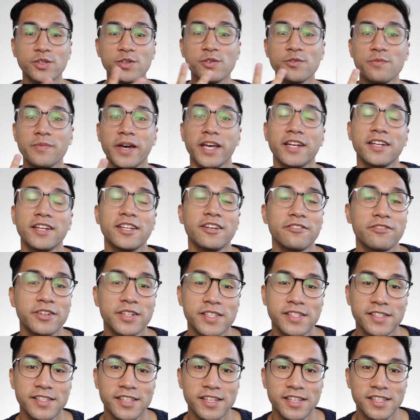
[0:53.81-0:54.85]
two main
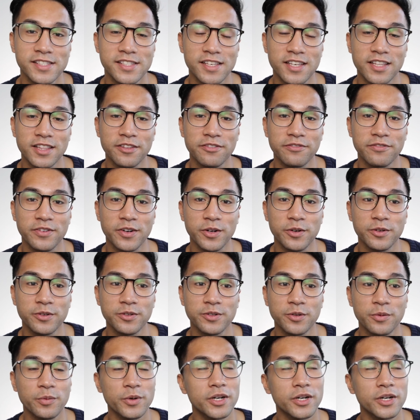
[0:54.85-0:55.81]
differences in the phone,